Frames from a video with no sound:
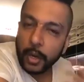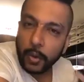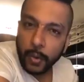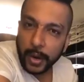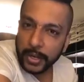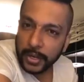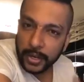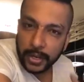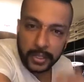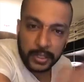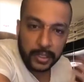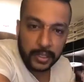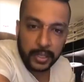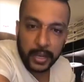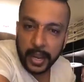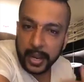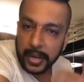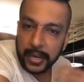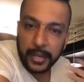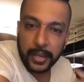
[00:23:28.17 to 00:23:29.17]
questions,
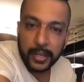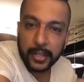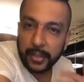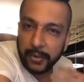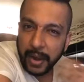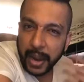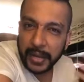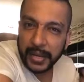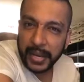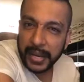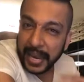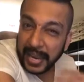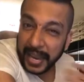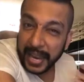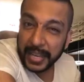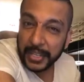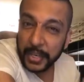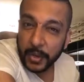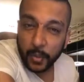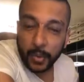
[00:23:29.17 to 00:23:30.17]
interacting,
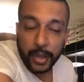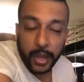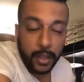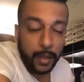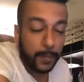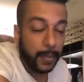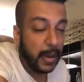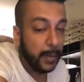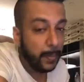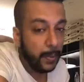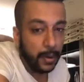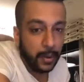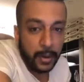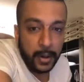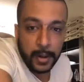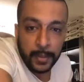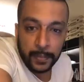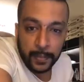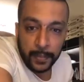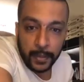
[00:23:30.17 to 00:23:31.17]
engaging with other
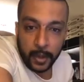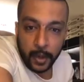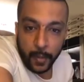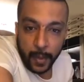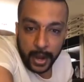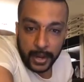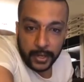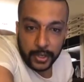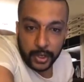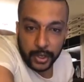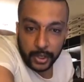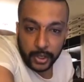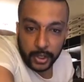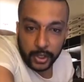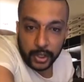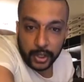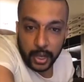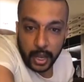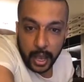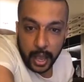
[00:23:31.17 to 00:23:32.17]
people. You might
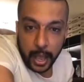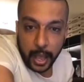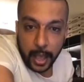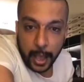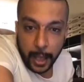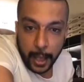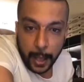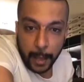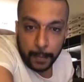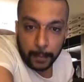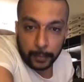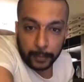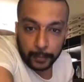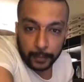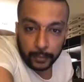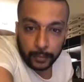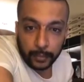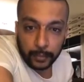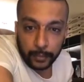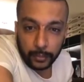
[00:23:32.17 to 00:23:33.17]
just win
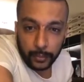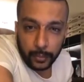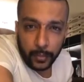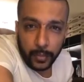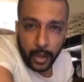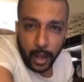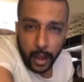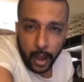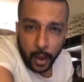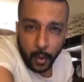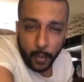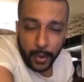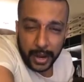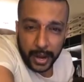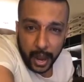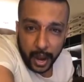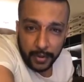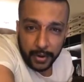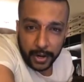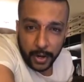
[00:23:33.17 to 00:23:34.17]

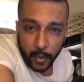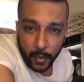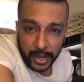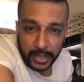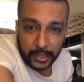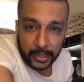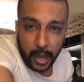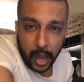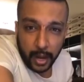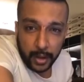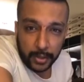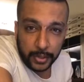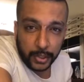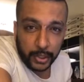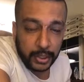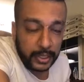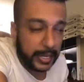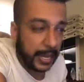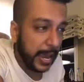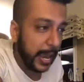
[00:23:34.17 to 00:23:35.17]
$100
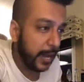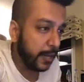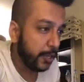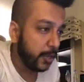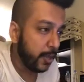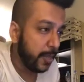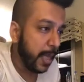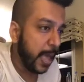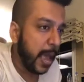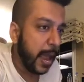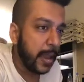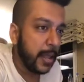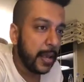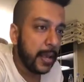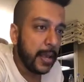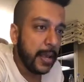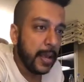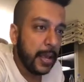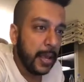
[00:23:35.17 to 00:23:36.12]
US cash on that.